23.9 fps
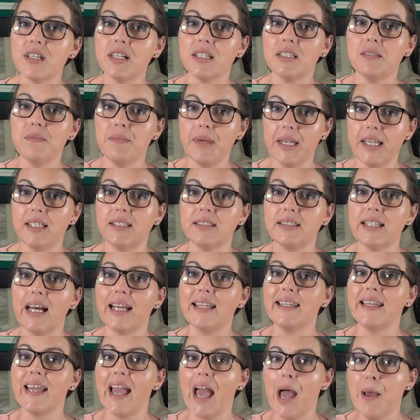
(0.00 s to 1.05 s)
admit
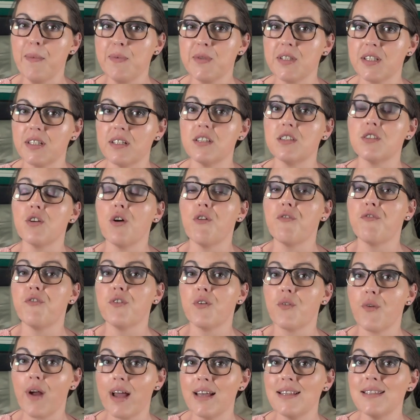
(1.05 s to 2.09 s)
that the absence of
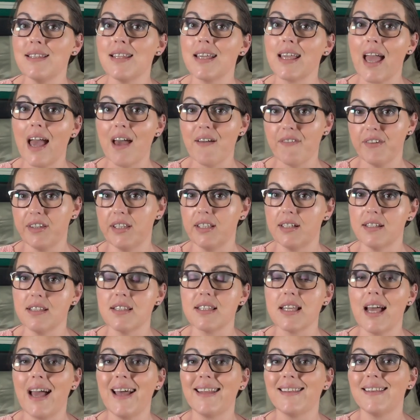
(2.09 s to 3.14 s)
forensic
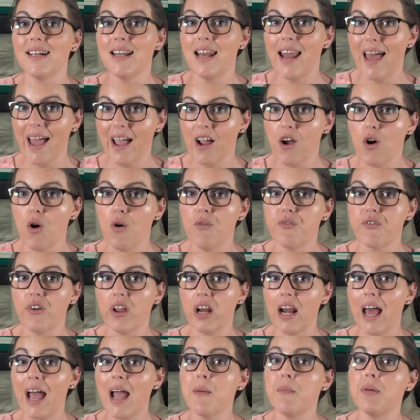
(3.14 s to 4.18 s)
evidence and the lack of
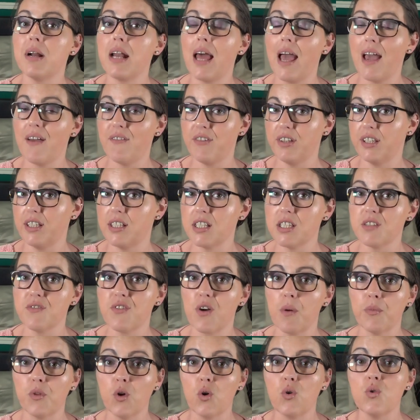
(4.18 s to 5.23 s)
reliable evidence
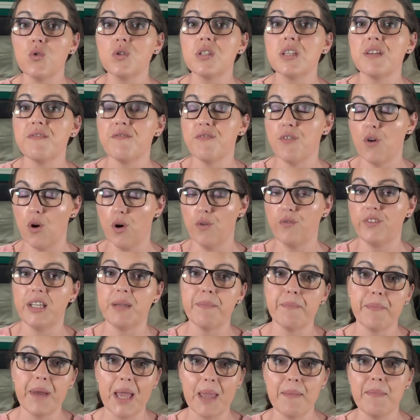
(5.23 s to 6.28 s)
from those involved
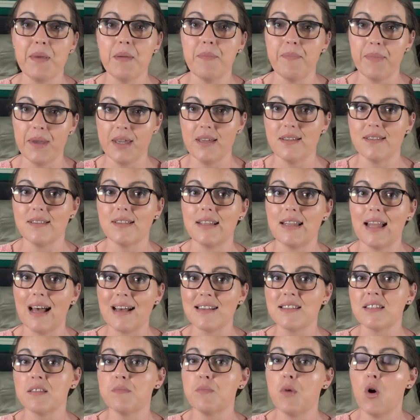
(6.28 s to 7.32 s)
in baby P's
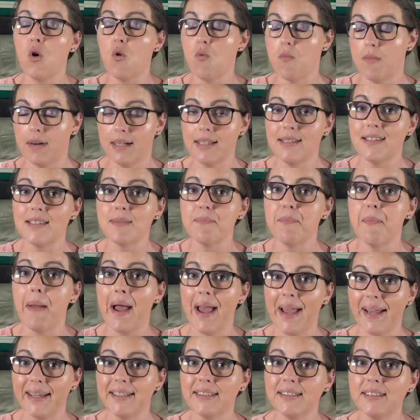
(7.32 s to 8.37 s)
last moments
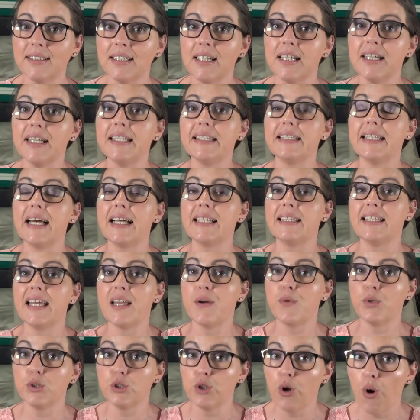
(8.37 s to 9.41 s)
meant that
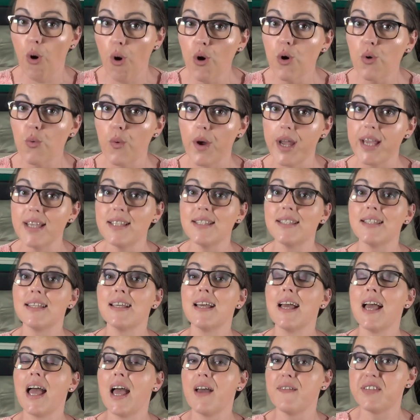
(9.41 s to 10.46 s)
they would always
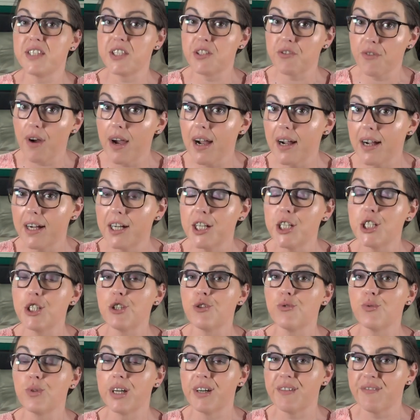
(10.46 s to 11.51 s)
have struggled
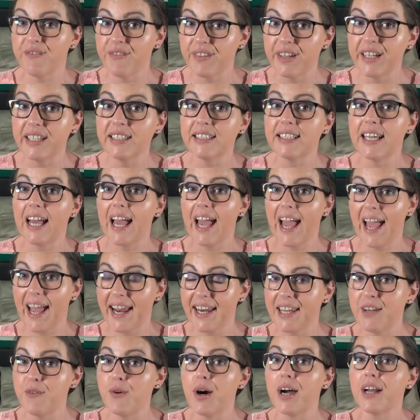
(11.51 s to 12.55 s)
to convict
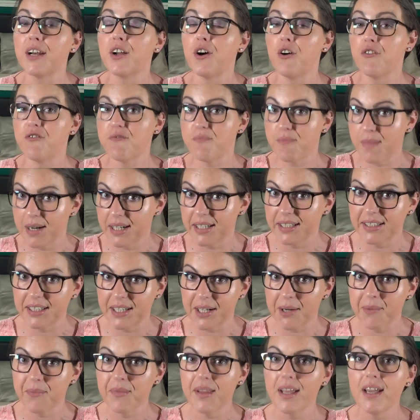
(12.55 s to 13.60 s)
anyone of
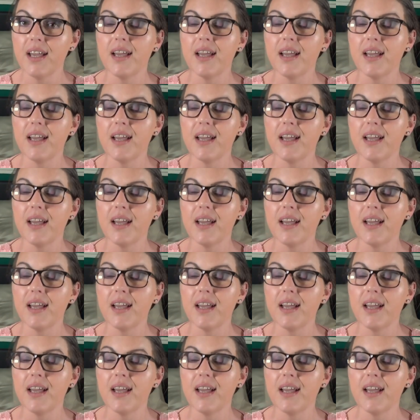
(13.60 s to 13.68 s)
murder.